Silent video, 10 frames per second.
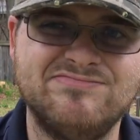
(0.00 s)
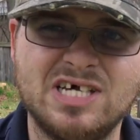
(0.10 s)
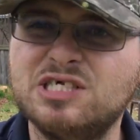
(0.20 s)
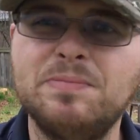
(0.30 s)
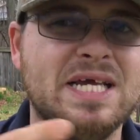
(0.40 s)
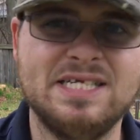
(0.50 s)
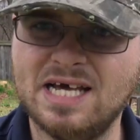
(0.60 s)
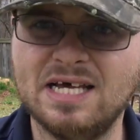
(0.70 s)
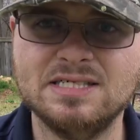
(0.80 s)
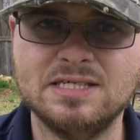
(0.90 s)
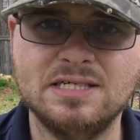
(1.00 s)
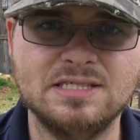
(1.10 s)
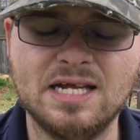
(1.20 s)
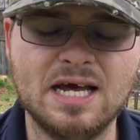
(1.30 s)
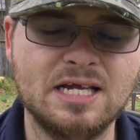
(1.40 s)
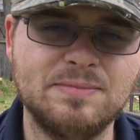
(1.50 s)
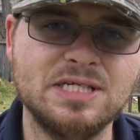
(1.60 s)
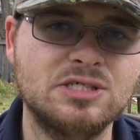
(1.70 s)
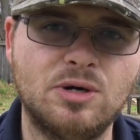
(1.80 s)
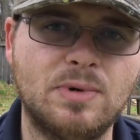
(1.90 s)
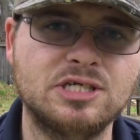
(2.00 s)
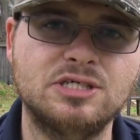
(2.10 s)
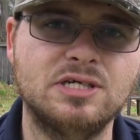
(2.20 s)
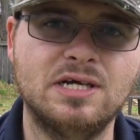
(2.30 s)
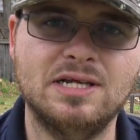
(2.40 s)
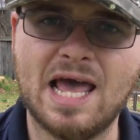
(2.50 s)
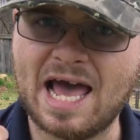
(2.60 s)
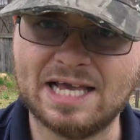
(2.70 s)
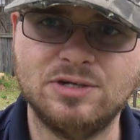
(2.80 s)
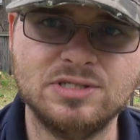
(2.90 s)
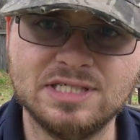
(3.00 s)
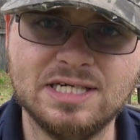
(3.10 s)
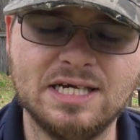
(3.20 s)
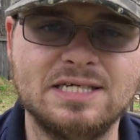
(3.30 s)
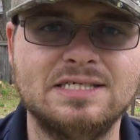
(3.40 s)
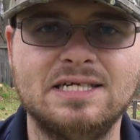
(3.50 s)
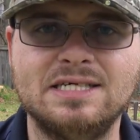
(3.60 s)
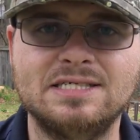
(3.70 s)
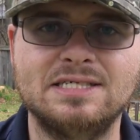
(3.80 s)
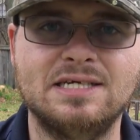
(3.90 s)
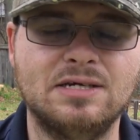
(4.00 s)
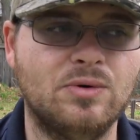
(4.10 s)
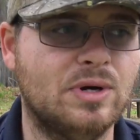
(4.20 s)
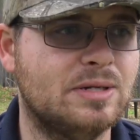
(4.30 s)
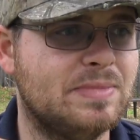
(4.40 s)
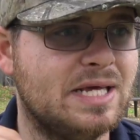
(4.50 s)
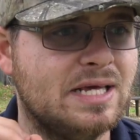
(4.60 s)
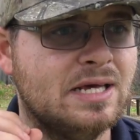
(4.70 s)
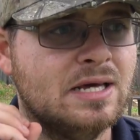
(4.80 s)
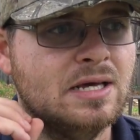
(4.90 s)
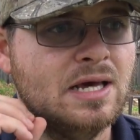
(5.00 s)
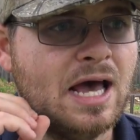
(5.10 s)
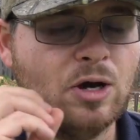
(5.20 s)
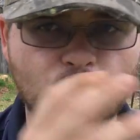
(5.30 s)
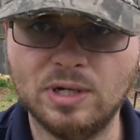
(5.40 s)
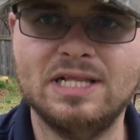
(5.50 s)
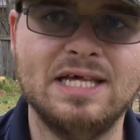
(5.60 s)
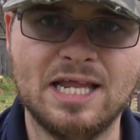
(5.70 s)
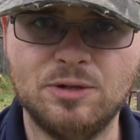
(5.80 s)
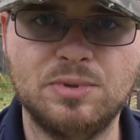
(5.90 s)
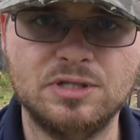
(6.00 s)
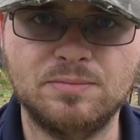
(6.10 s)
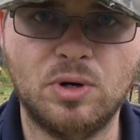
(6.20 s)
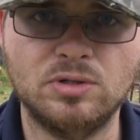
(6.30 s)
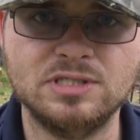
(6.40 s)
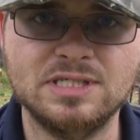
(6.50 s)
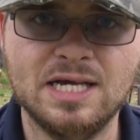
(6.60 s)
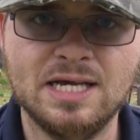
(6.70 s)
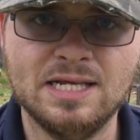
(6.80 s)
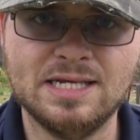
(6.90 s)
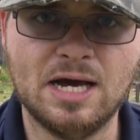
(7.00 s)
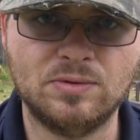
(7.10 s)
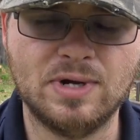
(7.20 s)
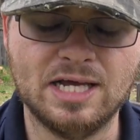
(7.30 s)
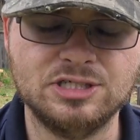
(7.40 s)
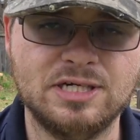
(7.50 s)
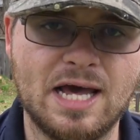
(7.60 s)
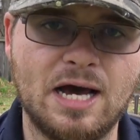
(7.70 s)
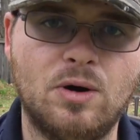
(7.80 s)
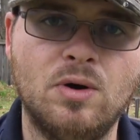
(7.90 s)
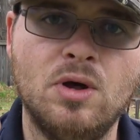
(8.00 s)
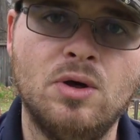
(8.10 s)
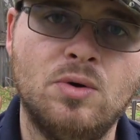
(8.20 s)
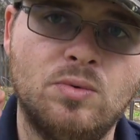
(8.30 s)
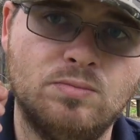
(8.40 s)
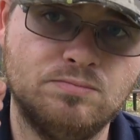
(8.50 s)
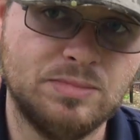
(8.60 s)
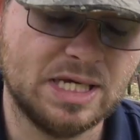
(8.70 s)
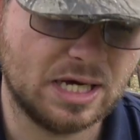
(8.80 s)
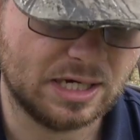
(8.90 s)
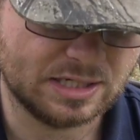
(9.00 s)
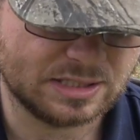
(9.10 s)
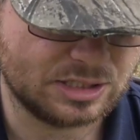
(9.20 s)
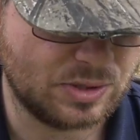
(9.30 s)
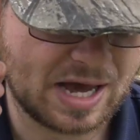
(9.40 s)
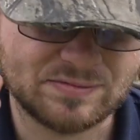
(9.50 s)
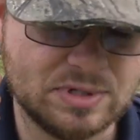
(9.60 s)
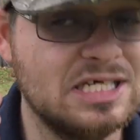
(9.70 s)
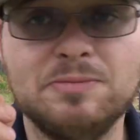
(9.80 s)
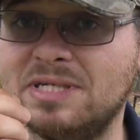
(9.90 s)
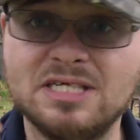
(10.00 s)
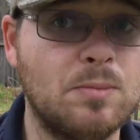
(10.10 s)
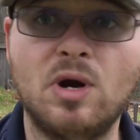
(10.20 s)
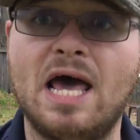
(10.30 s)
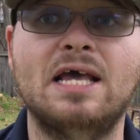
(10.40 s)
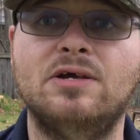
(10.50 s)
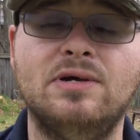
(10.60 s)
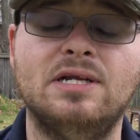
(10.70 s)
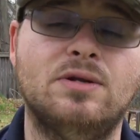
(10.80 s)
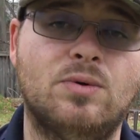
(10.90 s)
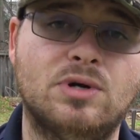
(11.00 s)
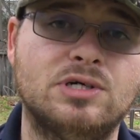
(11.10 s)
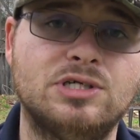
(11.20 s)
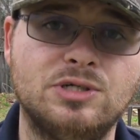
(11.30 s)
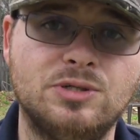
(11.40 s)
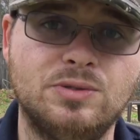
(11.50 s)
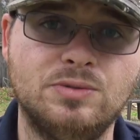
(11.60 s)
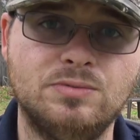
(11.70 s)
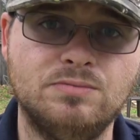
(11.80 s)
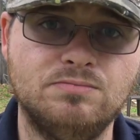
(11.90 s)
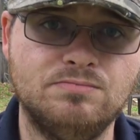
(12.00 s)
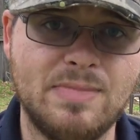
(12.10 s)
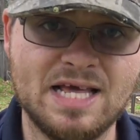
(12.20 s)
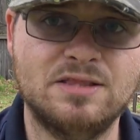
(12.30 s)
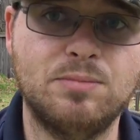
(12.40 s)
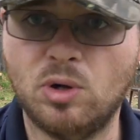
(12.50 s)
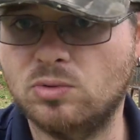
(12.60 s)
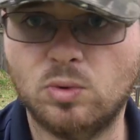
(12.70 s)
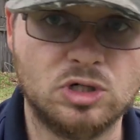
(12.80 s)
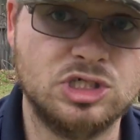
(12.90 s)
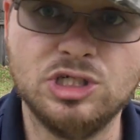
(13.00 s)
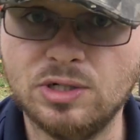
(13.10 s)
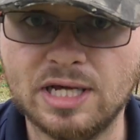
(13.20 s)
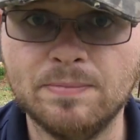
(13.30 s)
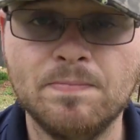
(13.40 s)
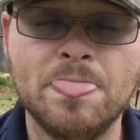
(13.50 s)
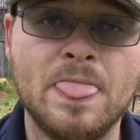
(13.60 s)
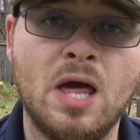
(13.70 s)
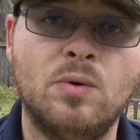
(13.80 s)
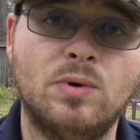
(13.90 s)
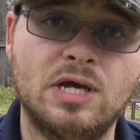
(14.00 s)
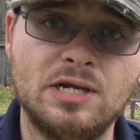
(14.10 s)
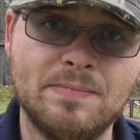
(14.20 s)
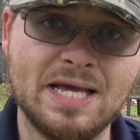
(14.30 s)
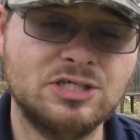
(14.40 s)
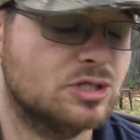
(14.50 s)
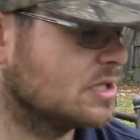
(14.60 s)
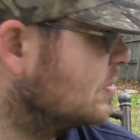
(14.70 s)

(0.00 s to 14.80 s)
a speed test. It's not gonna be so much accuracy as it is going to be how quickly can you put the bolts downrange. Now, because you had to at least be somewhat accurate in order to make the bolt worth shooting, we're going to make sure